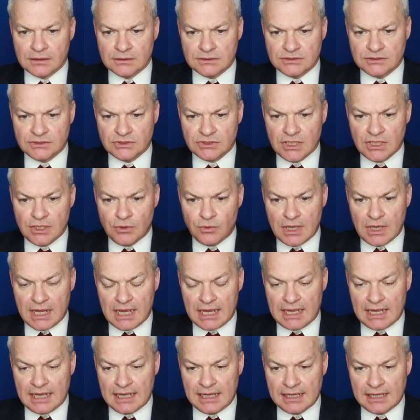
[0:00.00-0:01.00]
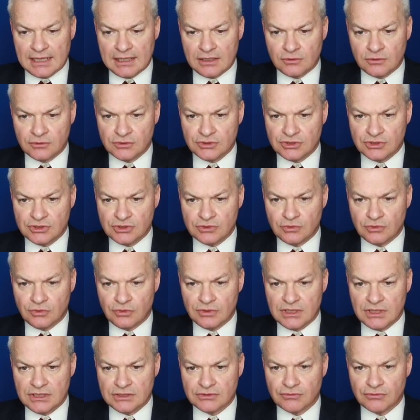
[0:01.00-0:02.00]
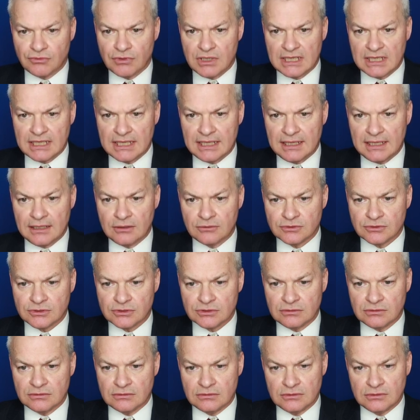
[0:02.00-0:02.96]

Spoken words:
So how to sort this rack out?